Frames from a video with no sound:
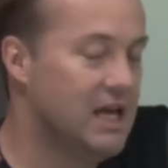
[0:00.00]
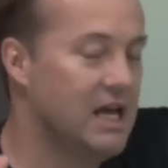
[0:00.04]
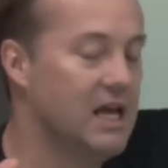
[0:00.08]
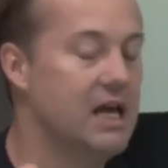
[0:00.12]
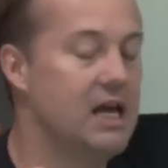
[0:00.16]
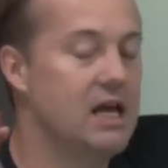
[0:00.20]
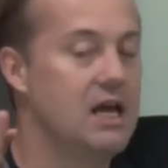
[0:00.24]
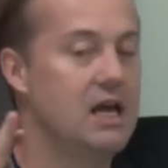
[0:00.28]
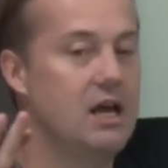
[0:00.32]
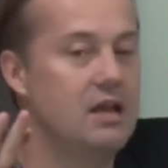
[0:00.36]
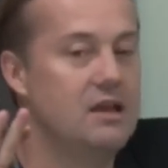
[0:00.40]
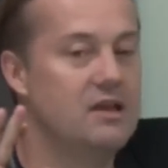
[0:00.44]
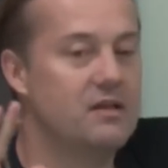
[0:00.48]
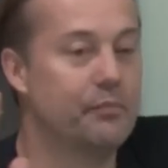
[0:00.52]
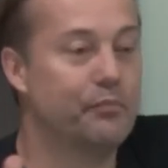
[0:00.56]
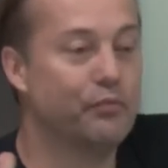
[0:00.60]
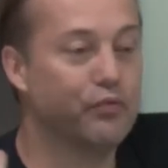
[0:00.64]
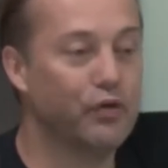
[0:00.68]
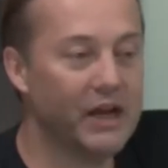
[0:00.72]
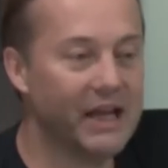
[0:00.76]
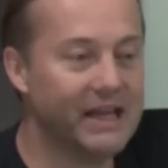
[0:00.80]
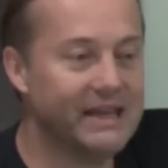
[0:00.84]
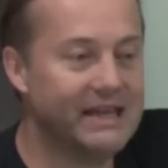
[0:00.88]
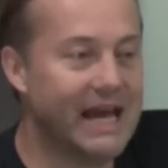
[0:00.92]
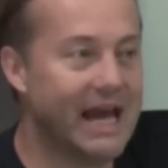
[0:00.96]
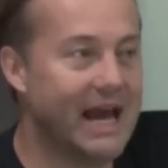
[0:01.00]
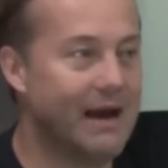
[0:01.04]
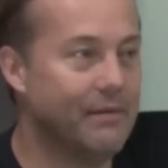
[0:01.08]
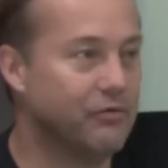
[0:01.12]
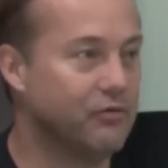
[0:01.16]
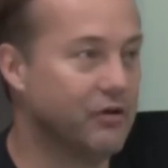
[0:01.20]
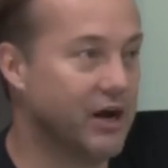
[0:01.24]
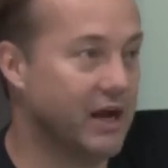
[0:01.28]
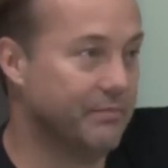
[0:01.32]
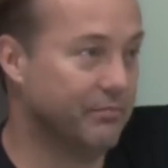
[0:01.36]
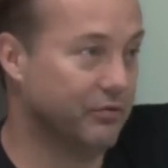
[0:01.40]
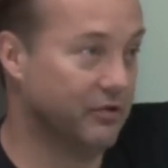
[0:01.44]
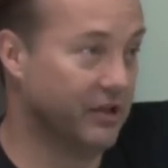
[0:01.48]
it's a pretty damn
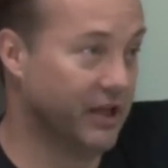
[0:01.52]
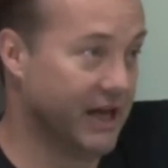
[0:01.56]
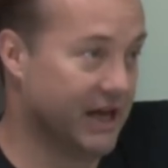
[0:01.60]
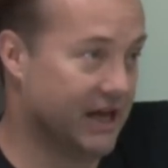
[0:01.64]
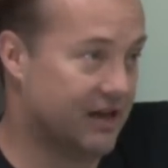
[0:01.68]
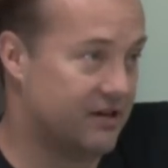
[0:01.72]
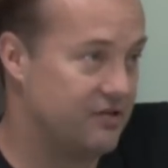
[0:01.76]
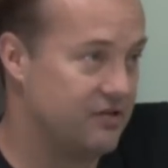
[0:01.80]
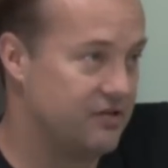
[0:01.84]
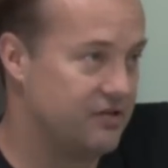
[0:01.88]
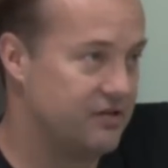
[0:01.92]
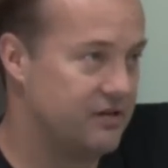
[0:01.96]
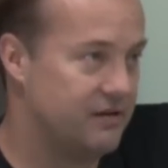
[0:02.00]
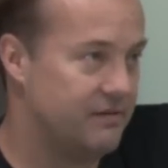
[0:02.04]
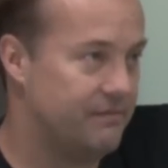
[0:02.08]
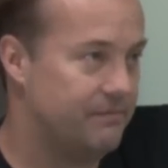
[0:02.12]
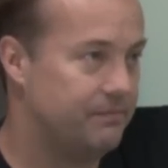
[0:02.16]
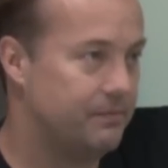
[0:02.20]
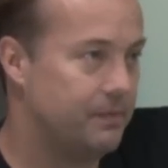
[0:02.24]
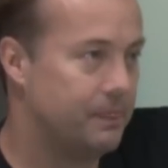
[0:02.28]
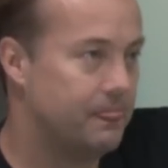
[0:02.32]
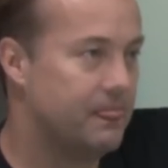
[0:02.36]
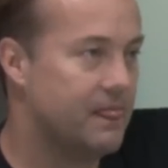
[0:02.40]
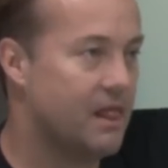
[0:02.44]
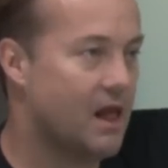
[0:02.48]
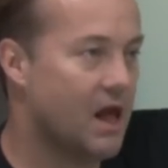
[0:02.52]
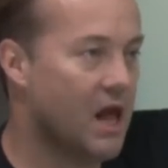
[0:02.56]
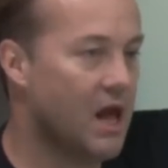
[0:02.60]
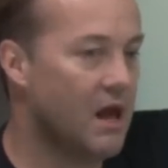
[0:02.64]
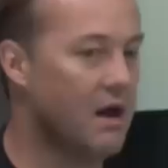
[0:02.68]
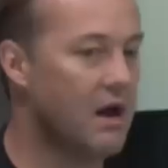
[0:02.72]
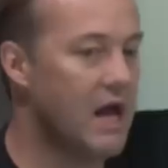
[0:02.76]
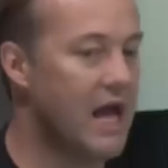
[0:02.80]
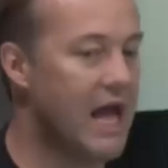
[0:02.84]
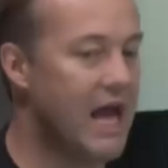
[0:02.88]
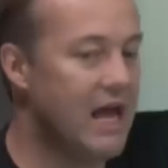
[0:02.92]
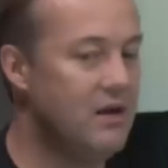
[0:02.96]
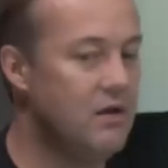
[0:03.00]
great place,
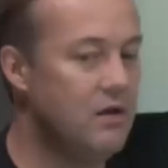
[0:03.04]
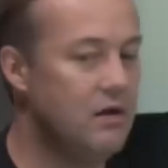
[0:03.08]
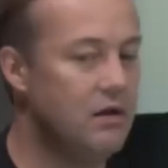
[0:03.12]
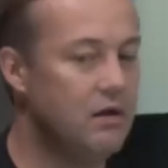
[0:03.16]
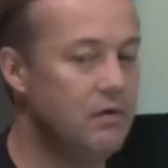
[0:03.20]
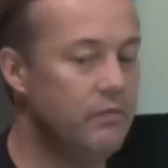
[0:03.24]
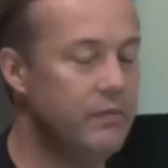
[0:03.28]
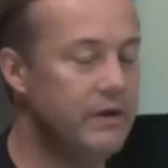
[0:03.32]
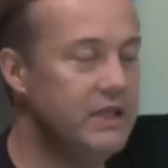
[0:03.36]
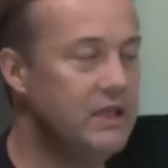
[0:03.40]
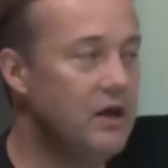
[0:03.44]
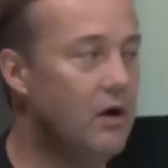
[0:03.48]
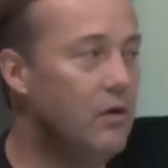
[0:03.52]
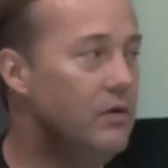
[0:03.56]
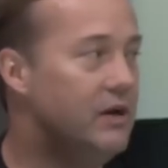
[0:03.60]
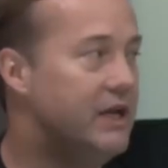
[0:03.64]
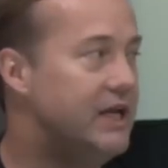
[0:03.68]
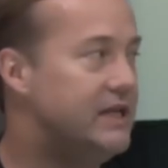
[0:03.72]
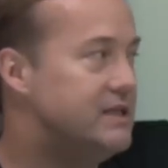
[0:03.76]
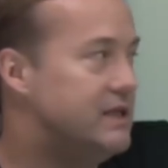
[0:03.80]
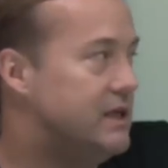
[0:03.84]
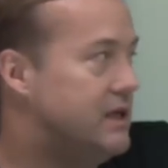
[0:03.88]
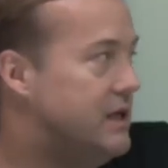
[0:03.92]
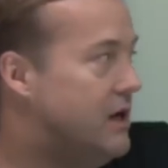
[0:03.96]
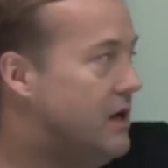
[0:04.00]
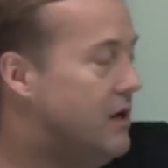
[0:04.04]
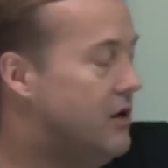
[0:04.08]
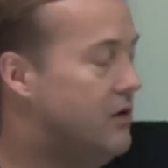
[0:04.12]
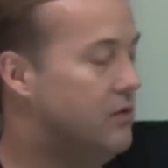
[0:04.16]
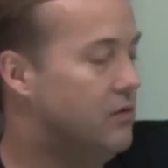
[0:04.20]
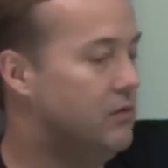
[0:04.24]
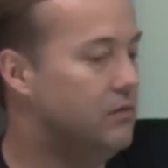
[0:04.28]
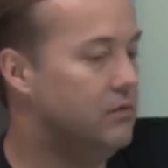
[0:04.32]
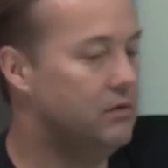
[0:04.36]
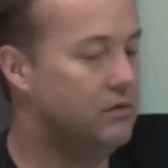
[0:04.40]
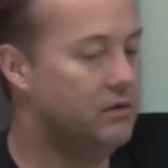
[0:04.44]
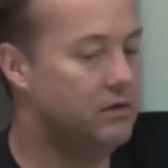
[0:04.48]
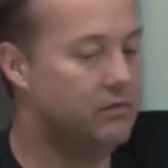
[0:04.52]
and we don't need to
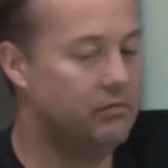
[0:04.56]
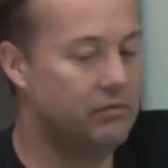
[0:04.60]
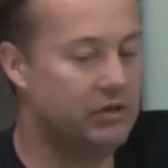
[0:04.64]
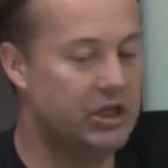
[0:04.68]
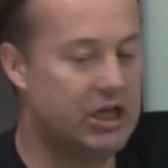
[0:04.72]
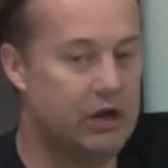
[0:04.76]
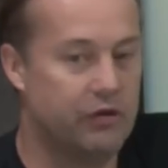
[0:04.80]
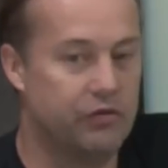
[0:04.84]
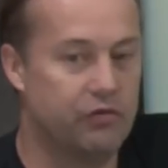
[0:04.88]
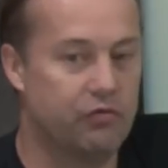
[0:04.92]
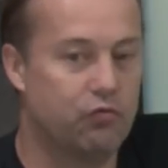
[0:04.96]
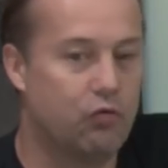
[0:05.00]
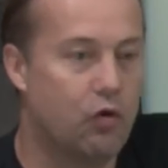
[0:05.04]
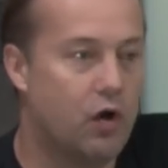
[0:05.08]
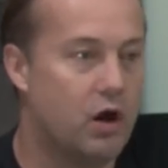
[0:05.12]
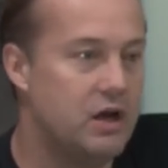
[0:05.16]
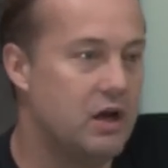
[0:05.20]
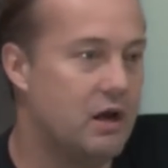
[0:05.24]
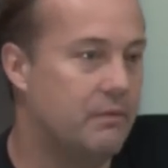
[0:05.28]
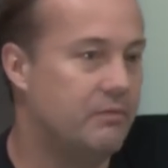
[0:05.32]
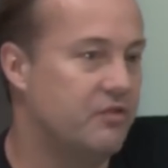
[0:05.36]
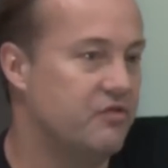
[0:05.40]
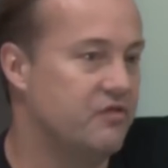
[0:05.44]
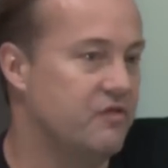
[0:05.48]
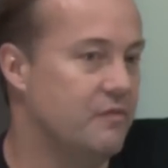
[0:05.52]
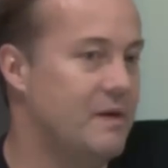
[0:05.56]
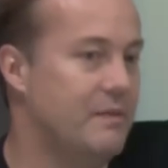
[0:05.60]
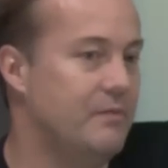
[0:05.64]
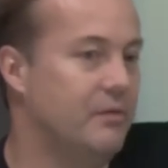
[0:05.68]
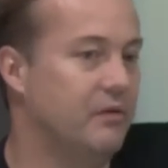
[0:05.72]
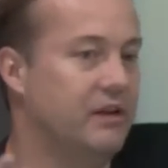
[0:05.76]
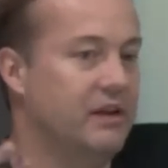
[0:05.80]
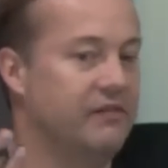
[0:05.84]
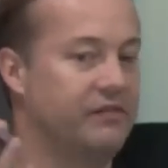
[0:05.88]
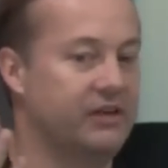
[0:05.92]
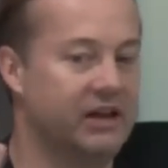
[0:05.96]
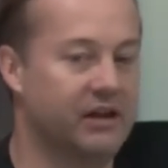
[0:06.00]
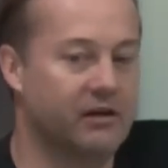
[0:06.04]
know. You know the raw numbers of people
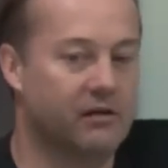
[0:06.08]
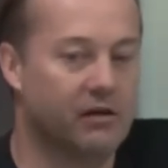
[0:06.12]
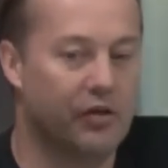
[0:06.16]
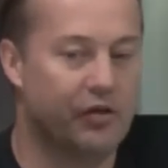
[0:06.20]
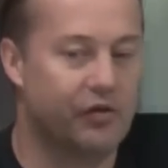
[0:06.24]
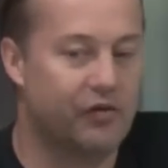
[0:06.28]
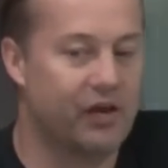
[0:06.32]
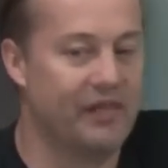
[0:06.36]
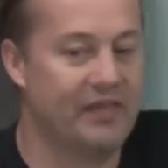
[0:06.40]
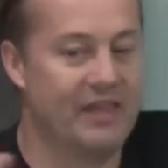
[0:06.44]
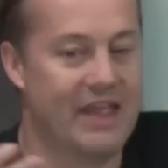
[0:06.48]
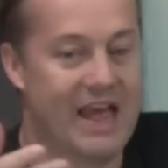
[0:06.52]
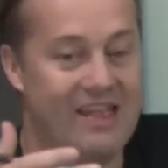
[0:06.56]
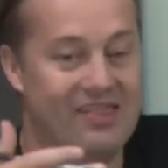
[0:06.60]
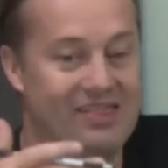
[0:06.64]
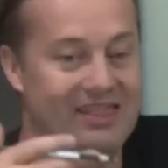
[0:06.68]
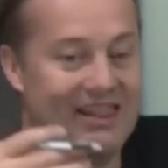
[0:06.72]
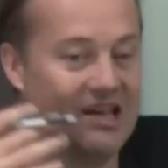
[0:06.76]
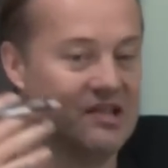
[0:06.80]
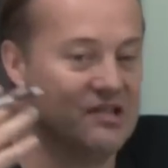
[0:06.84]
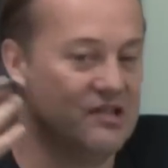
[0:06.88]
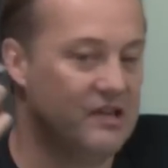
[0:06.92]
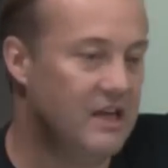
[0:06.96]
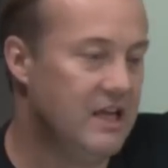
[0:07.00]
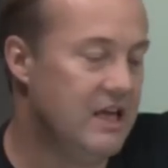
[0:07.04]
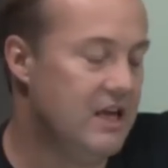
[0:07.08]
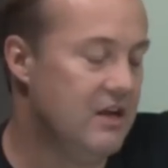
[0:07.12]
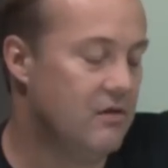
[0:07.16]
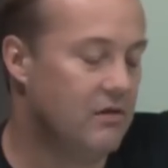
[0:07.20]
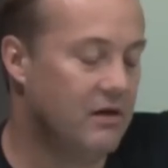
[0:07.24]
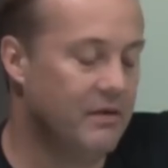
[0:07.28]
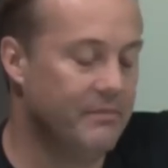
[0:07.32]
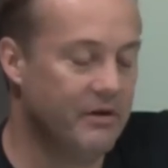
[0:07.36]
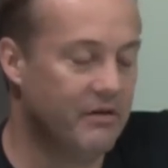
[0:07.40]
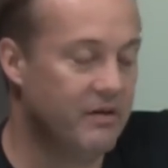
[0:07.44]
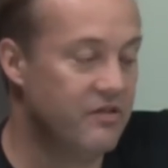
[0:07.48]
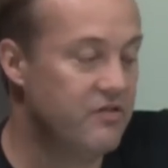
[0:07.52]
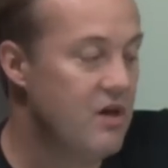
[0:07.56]
living here, their ethnicity or
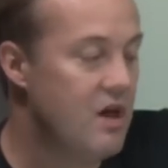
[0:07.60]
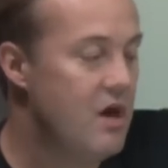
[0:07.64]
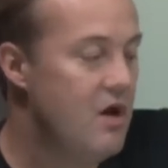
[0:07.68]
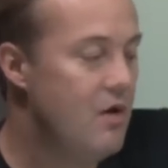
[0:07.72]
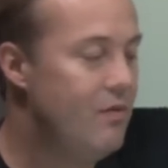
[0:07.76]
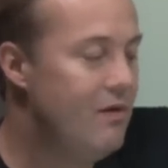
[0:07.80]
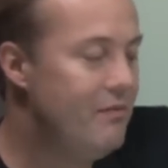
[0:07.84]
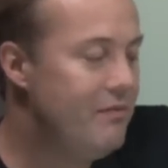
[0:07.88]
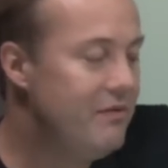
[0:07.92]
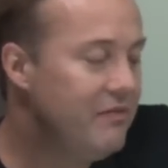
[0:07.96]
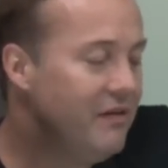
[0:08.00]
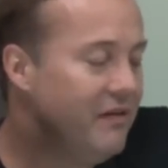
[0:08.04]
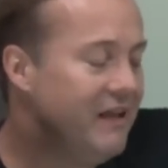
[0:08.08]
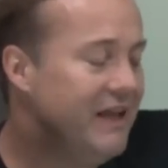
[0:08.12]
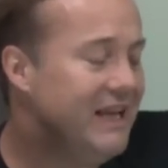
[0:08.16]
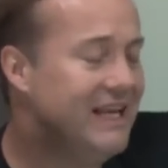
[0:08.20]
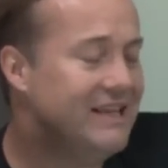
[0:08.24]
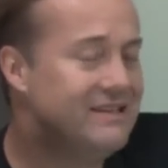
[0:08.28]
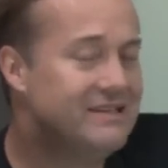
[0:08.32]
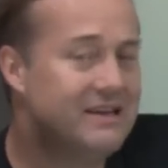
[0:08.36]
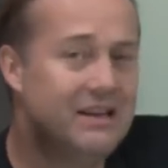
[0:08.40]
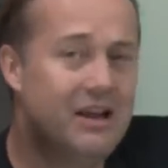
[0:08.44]
immigrants. What we really need to